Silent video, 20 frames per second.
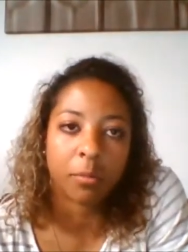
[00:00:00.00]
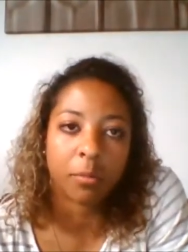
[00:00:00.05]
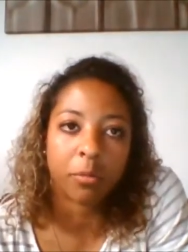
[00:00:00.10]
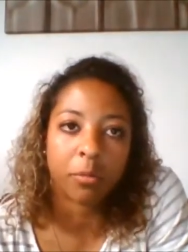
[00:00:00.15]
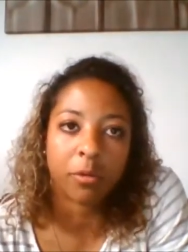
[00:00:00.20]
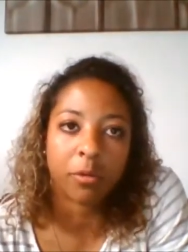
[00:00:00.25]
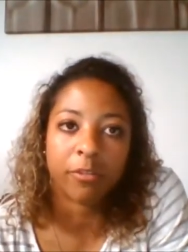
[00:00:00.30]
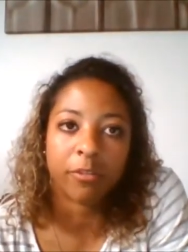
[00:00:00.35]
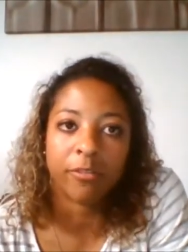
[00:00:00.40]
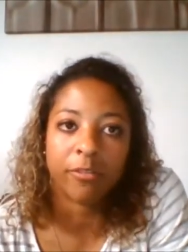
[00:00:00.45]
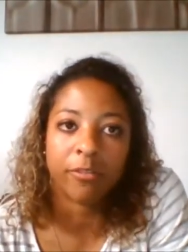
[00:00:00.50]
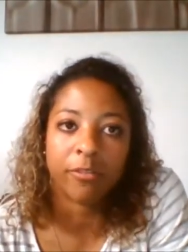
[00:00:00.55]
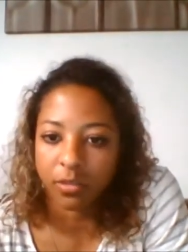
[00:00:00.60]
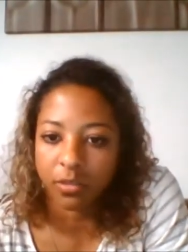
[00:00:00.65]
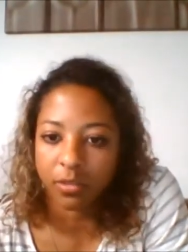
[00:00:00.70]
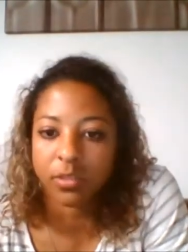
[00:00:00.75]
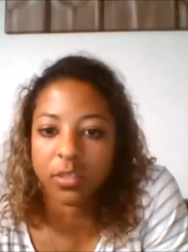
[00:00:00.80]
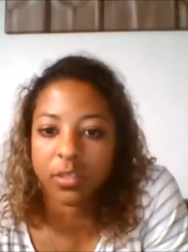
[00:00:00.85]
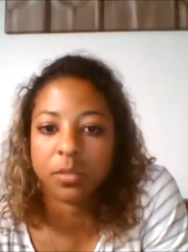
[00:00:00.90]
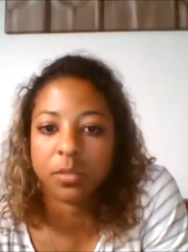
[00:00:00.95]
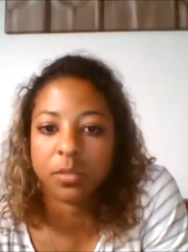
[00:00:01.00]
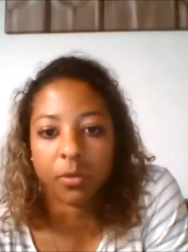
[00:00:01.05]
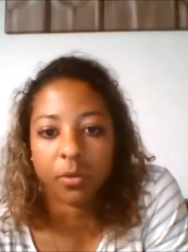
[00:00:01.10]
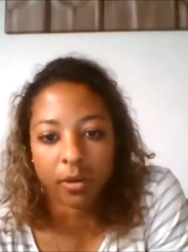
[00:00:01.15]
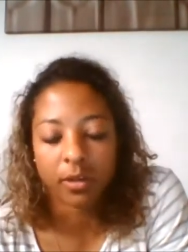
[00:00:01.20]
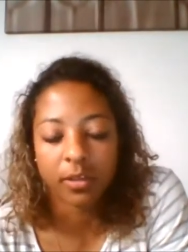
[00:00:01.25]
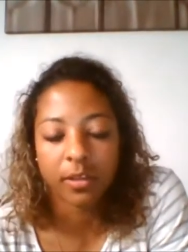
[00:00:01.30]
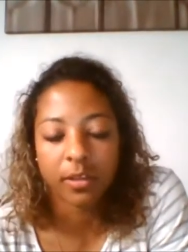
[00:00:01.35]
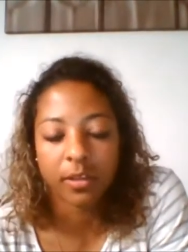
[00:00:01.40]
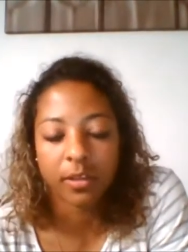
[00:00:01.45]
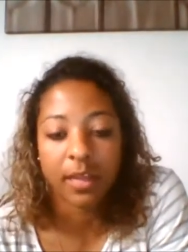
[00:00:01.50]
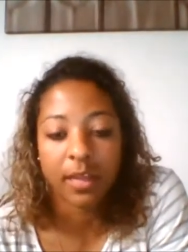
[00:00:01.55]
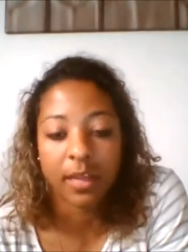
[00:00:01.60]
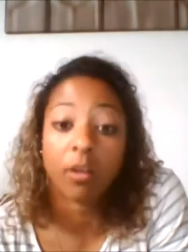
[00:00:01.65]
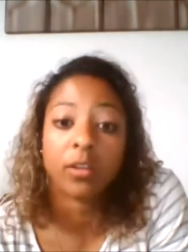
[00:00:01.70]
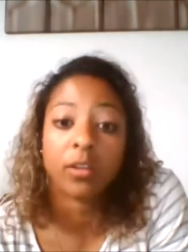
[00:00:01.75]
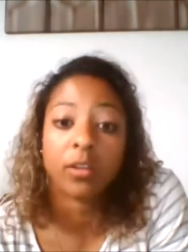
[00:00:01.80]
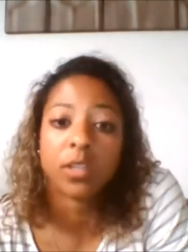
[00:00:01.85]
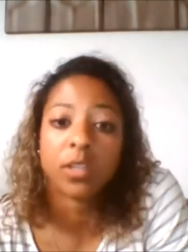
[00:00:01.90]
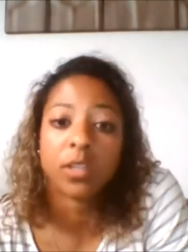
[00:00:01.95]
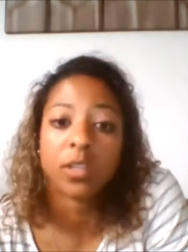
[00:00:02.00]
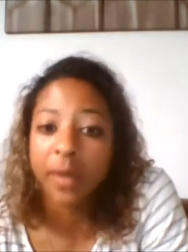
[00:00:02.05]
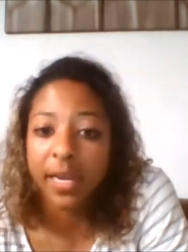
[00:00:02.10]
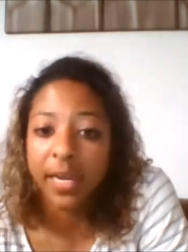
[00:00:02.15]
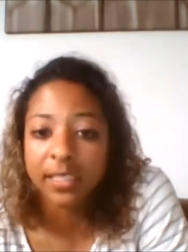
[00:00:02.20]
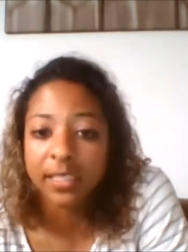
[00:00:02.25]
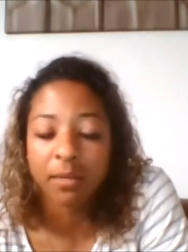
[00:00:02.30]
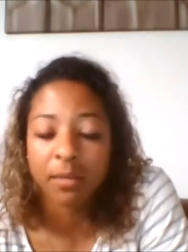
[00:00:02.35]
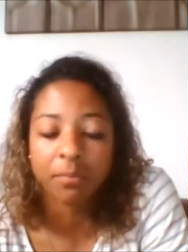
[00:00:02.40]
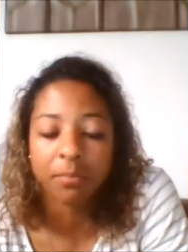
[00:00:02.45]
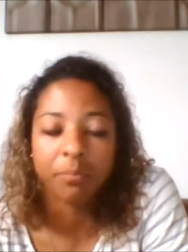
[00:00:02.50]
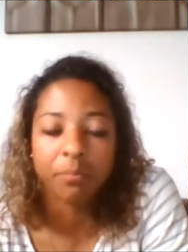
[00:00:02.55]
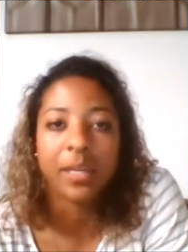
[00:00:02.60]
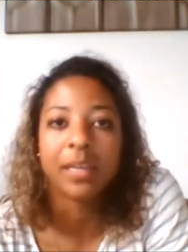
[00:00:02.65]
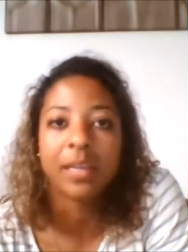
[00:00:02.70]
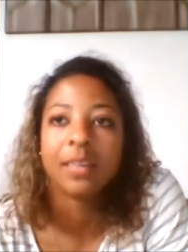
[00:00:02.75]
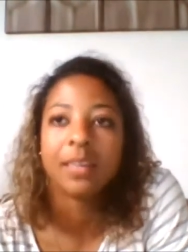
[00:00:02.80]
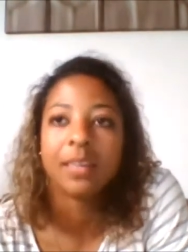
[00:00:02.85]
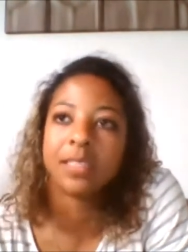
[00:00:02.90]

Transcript: Their professional sport that also pays them,